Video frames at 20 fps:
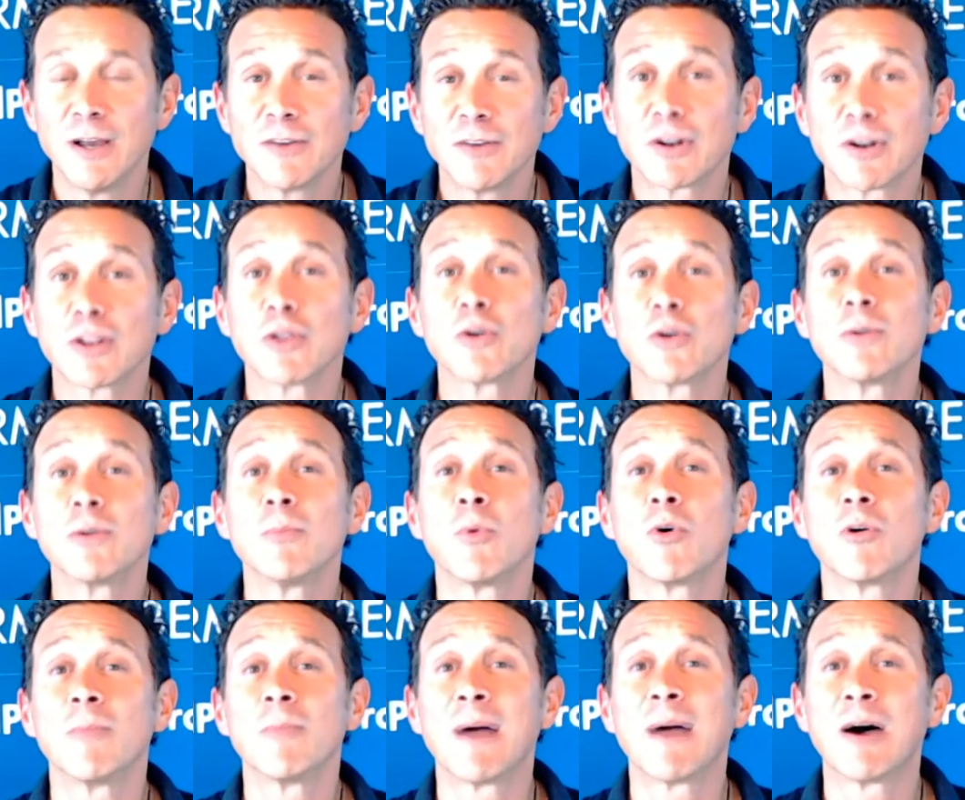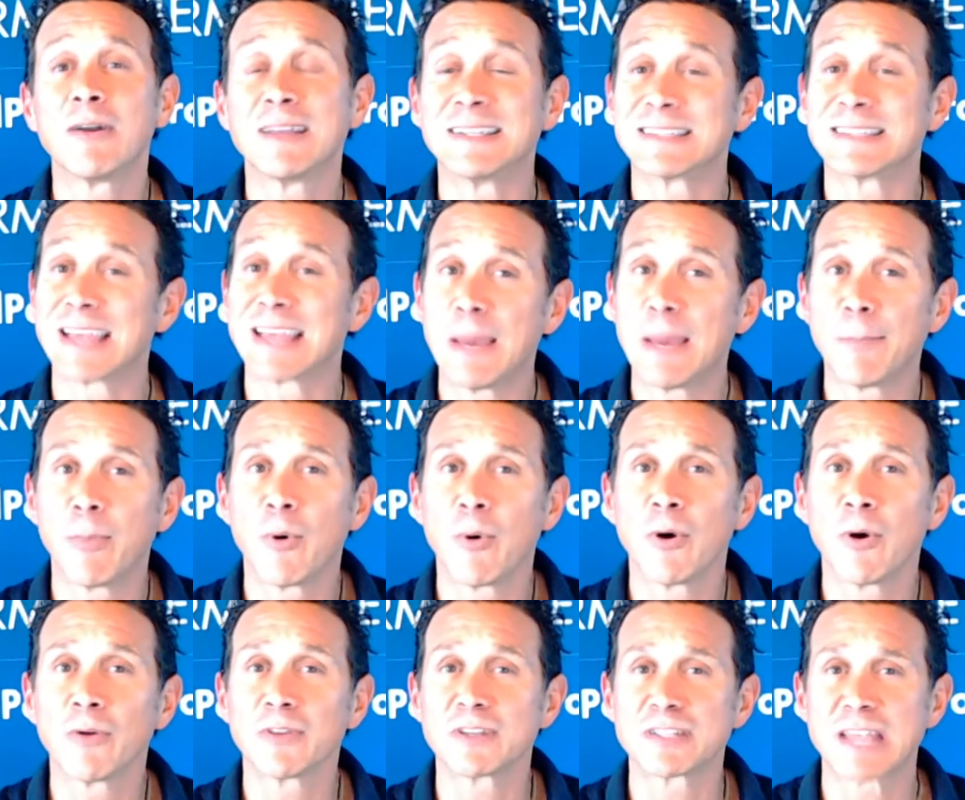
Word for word: So to learn more about is hemp oil the